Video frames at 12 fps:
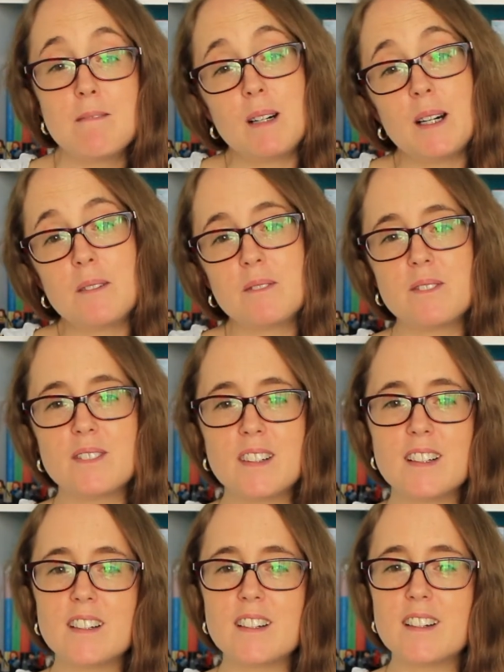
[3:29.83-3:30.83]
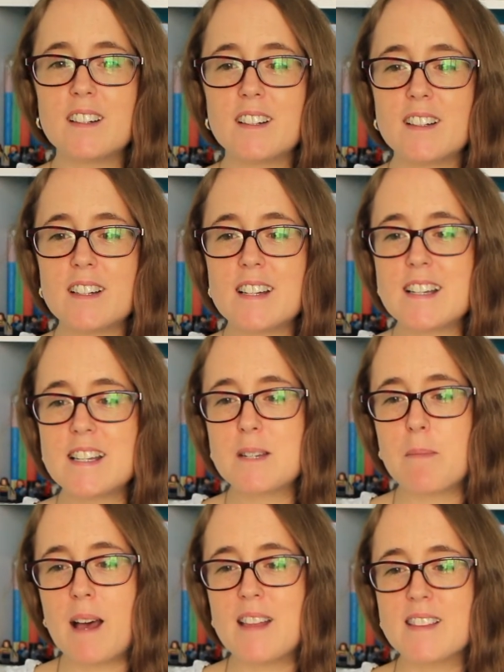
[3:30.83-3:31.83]
But it
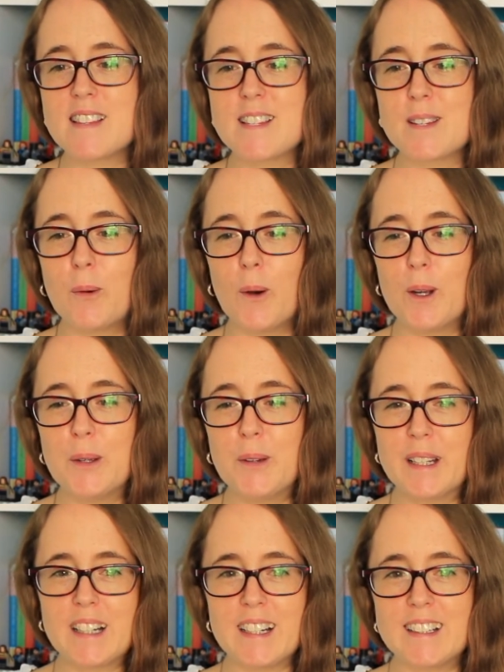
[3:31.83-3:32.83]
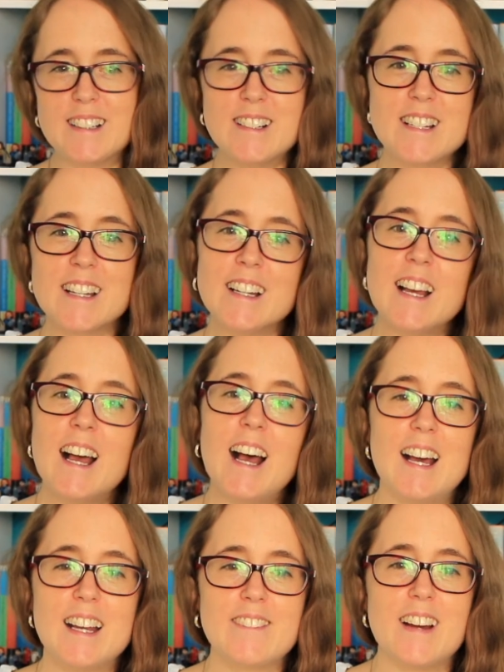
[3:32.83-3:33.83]
depends what you include.
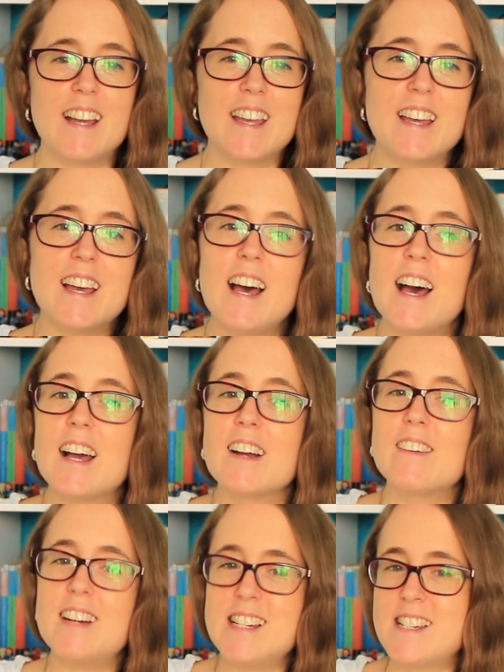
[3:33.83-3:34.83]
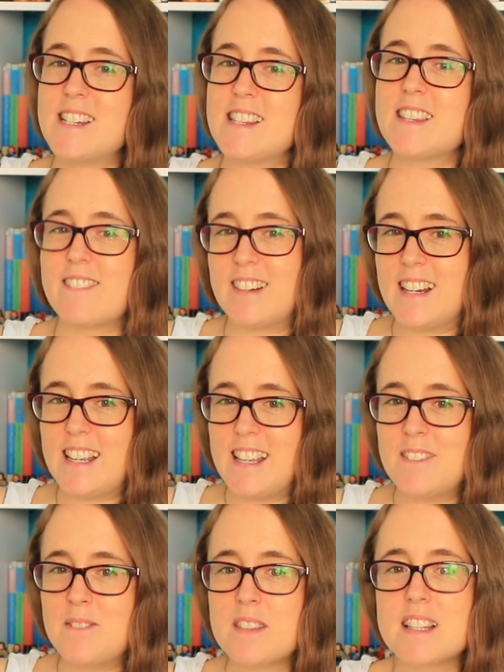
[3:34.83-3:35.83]
Anyway, question
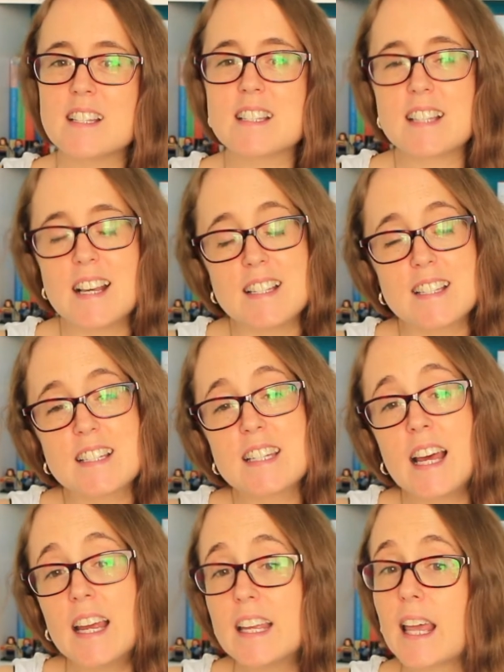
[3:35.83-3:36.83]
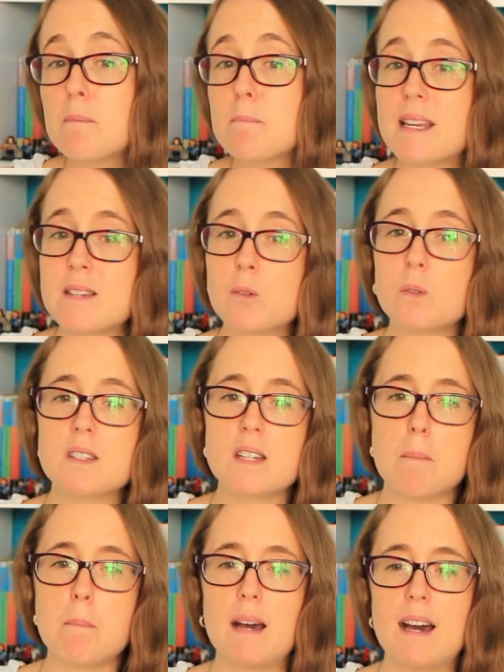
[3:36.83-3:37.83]
three says, take a mental
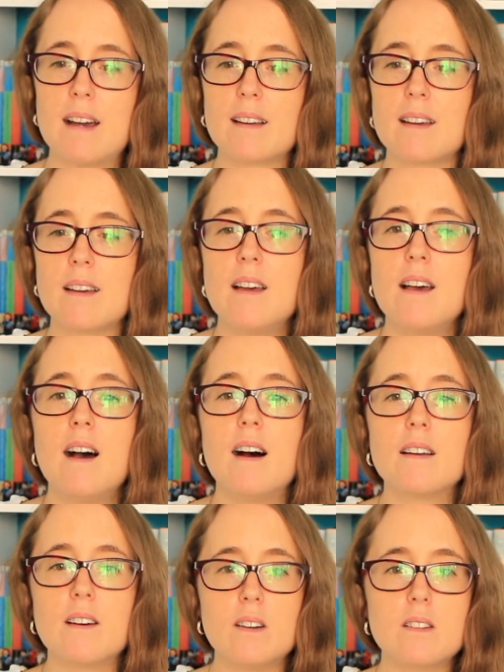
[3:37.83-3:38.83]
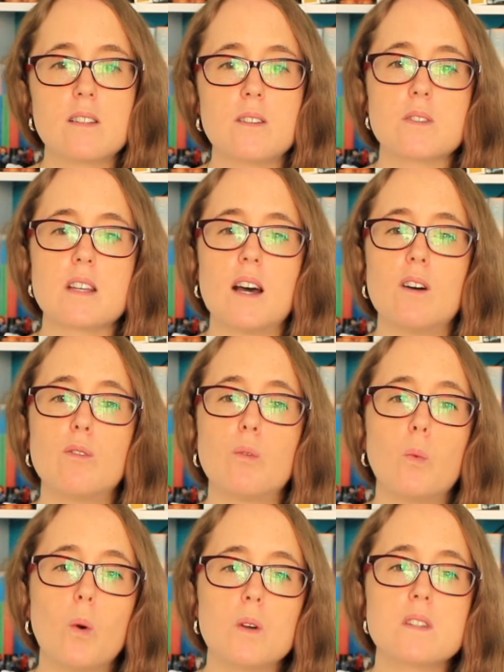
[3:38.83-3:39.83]
step back and ask yourself,
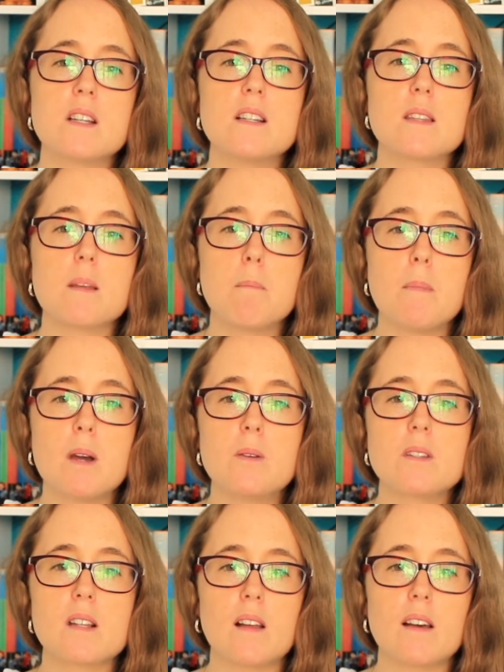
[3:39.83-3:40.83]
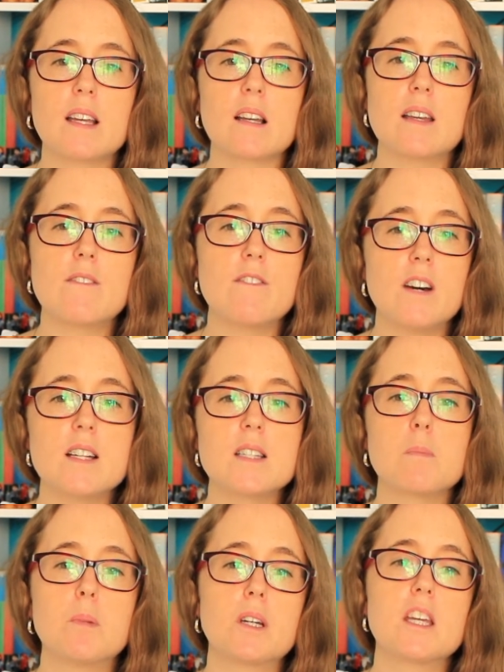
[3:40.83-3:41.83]
what is the most likely
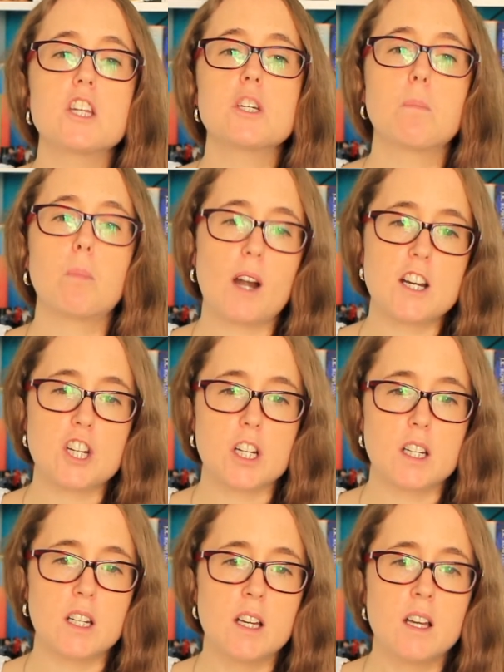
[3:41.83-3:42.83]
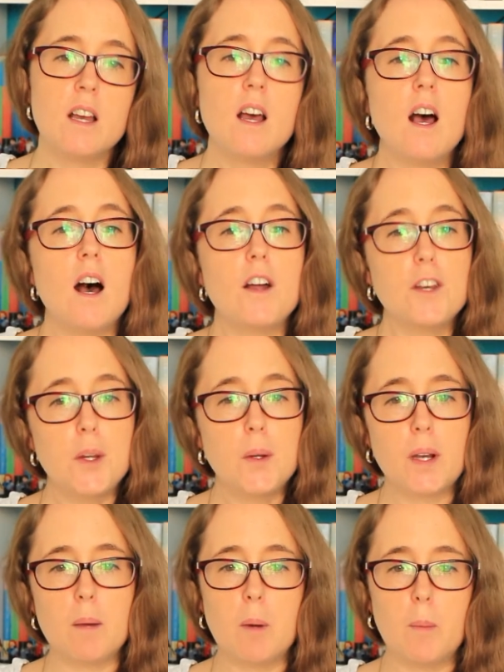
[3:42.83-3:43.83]
first bookish impression a
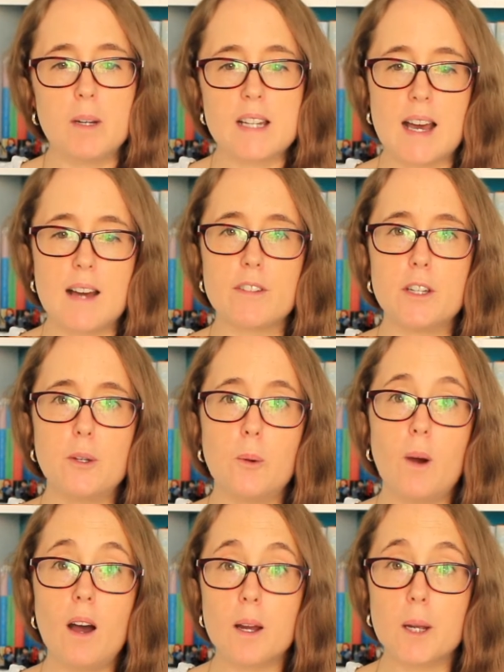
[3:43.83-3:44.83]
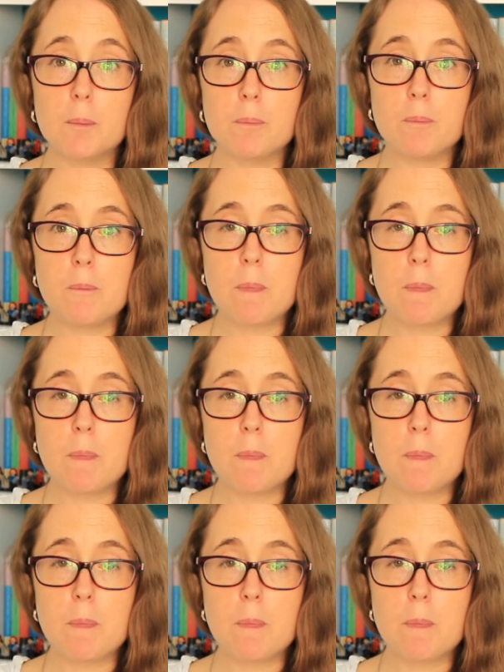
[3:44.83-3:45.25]
newcomer would have in your home?